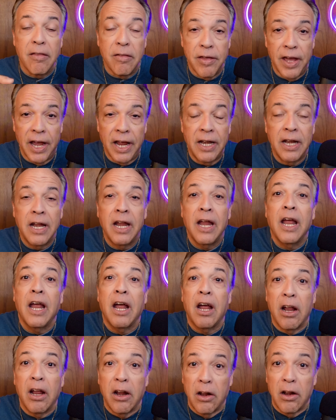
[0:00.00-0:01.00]
Then
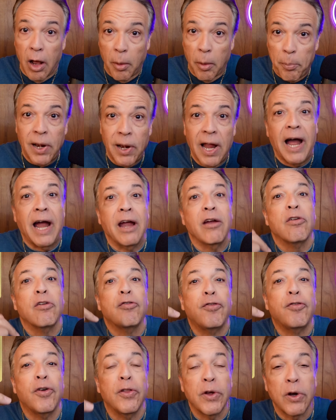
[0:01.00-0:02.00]
apply
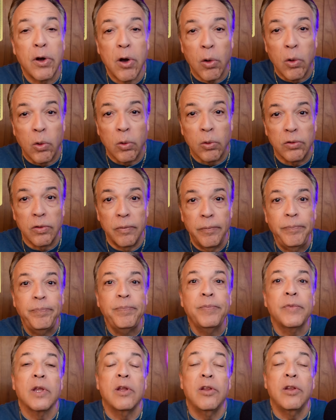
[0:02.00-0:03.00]
for the gold.
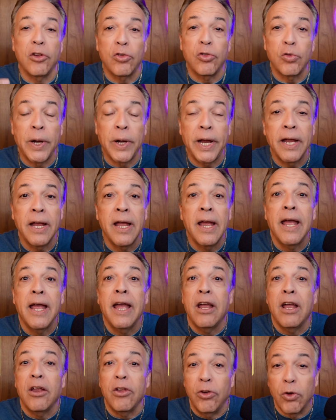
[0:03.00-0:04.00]
This way
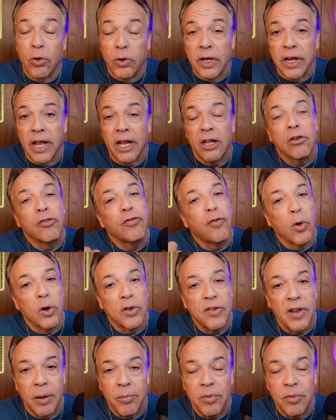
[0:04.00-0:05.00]
you can get the
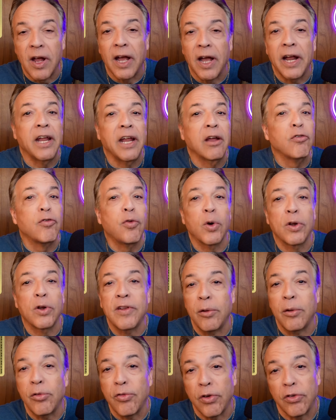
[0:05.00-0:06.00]
four times dining, four
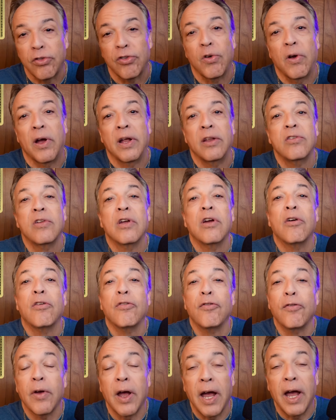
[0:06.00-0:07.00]
times restaurants,
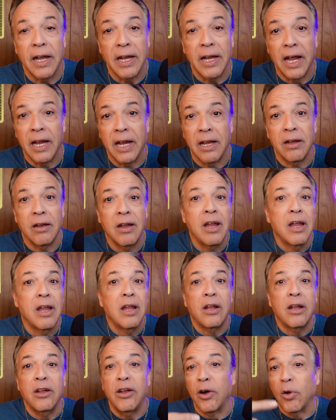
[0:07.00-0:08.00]
and, and
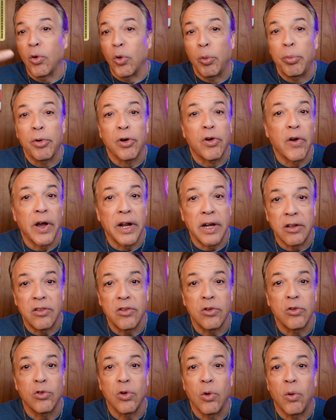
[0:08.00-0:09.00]
their Uber
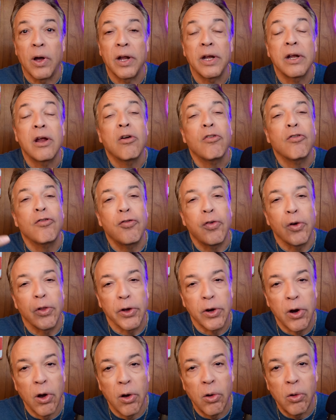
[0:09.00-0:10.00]
credits and so on for
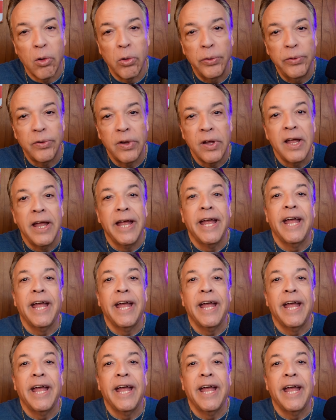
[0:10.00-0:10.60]
the gold.